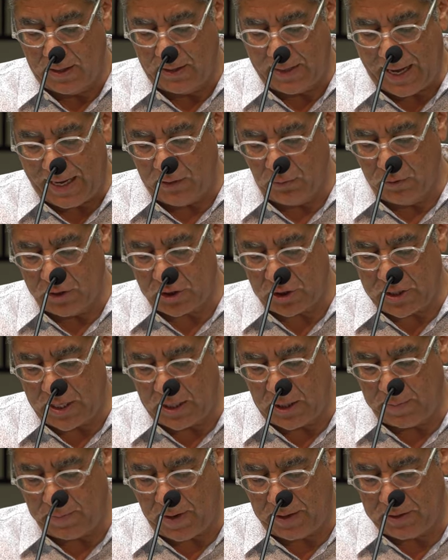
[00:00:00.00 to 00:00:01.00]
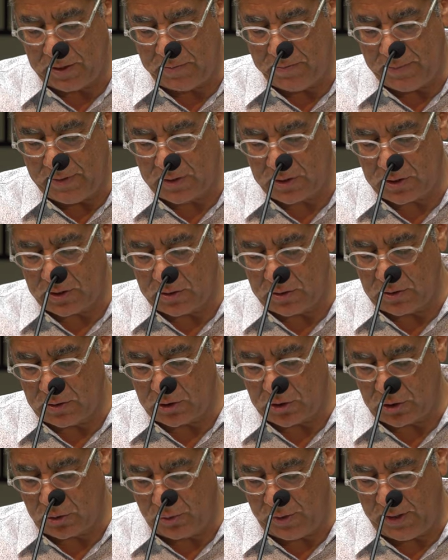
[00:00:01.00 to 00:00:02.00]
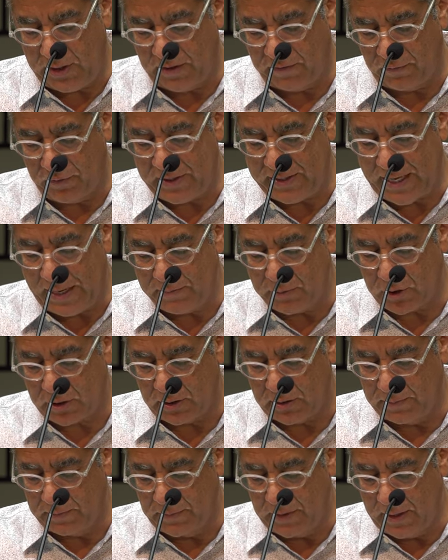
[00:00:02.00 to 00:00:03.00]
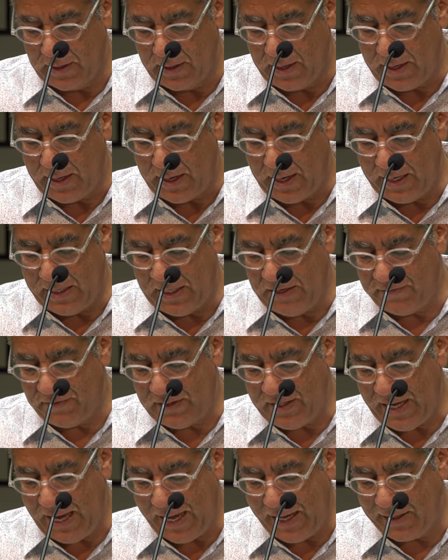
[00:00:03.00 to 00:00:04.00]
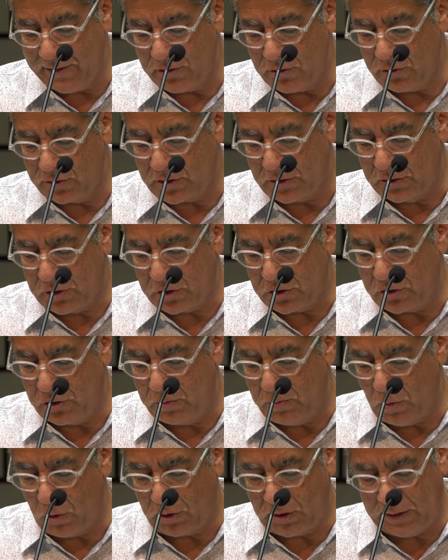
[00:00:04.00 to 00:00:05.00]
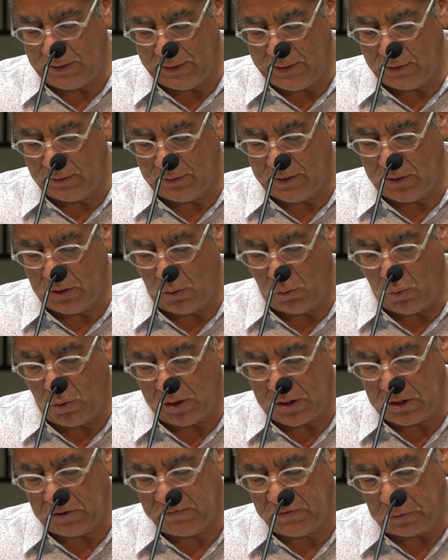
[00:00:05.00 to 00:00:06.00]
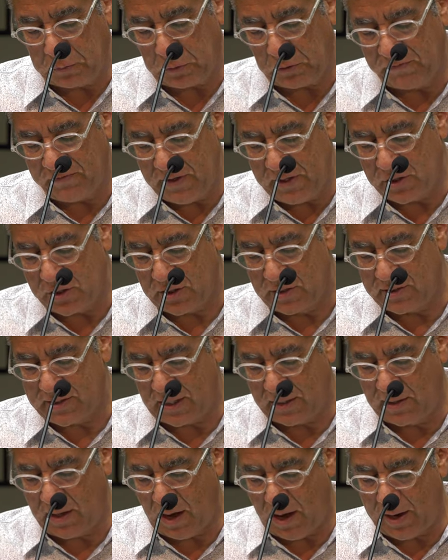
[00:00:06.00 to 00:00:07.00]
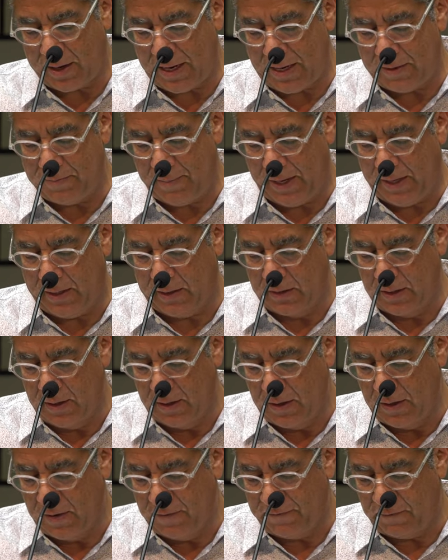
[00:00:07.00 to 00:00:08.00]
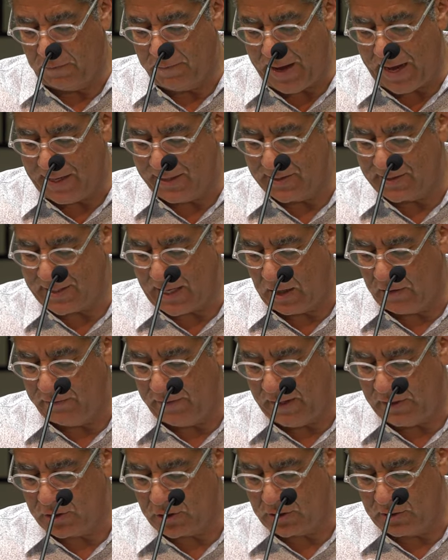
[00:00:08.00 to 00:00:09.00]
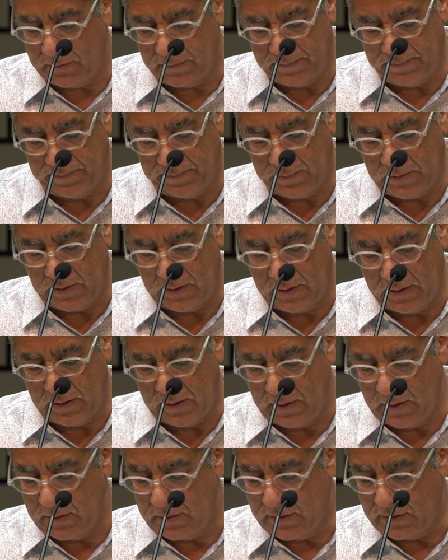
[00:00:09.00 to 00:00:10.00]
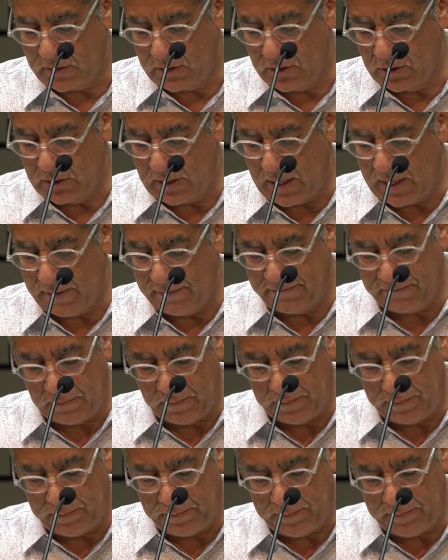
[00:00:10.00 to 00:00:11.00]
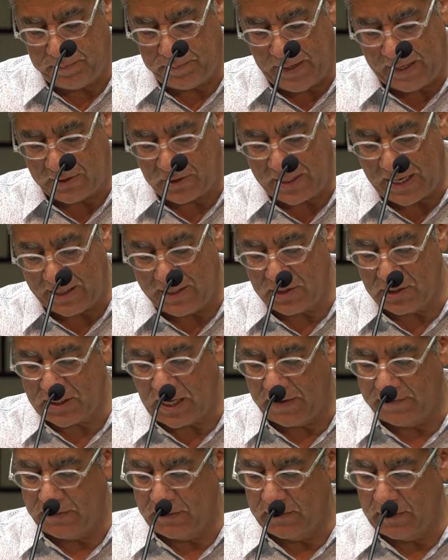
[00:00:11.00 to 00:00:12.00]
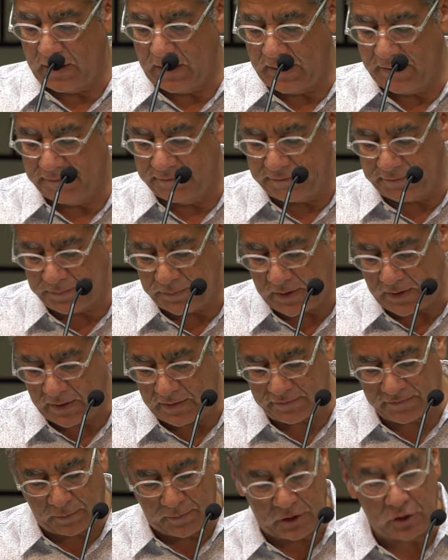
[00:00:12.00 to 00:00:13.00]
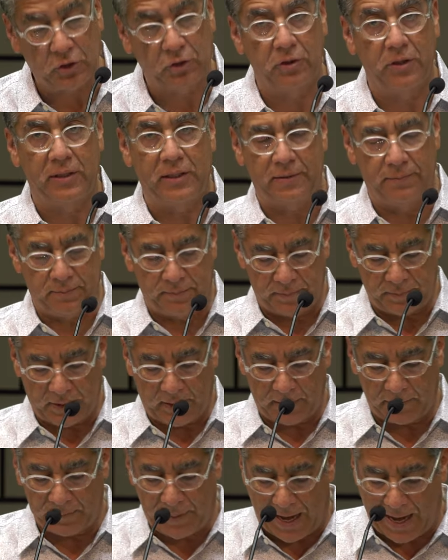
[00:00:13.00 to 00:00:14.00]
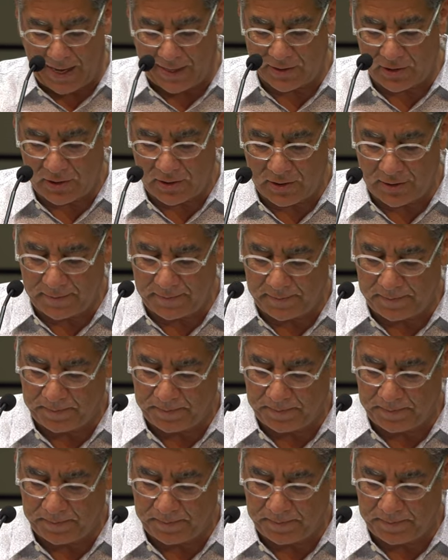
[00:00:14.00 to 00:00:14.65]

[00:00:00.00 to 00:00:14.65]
light was shed upon the mystery of redemption. And even the angels understood more clearly the wonderful provisions that God had made for man's salvation. This is uh, from page 97 of From Eternity Past.